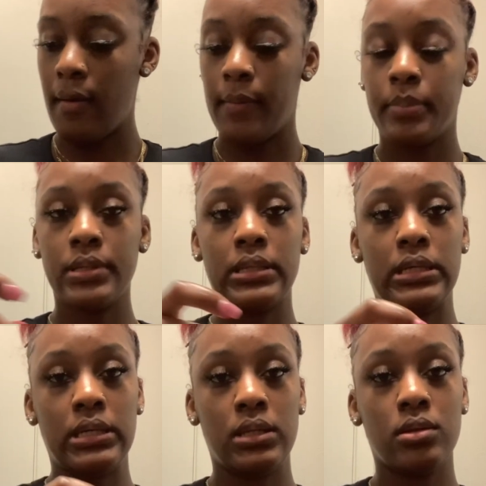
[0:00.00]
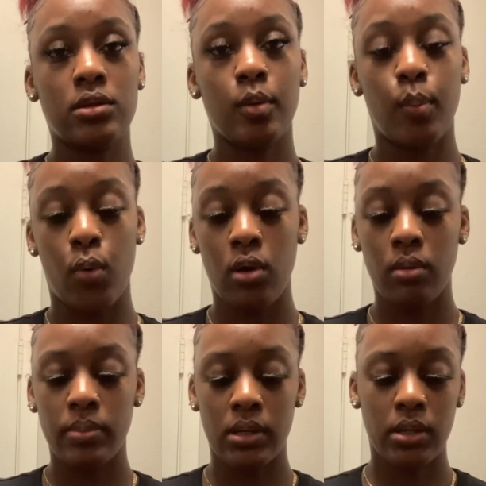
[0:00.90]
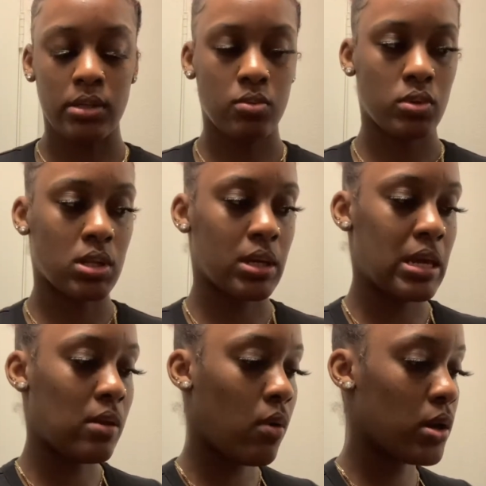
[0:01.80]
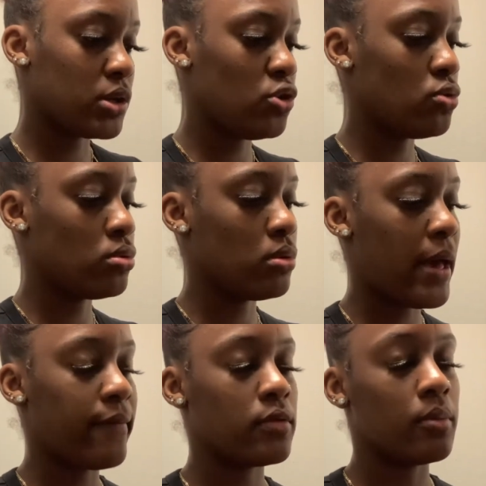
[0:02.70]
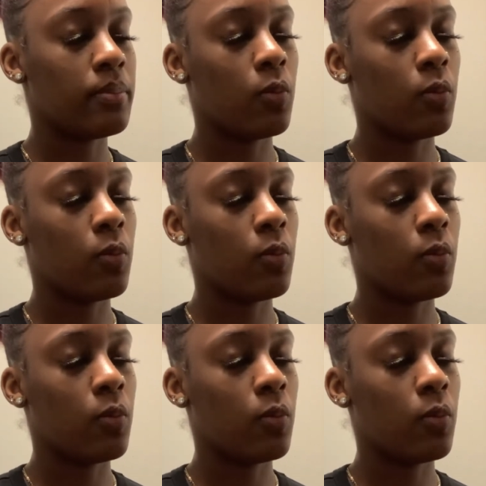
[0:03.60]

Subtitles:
put these to boil, because with the quinoa you have to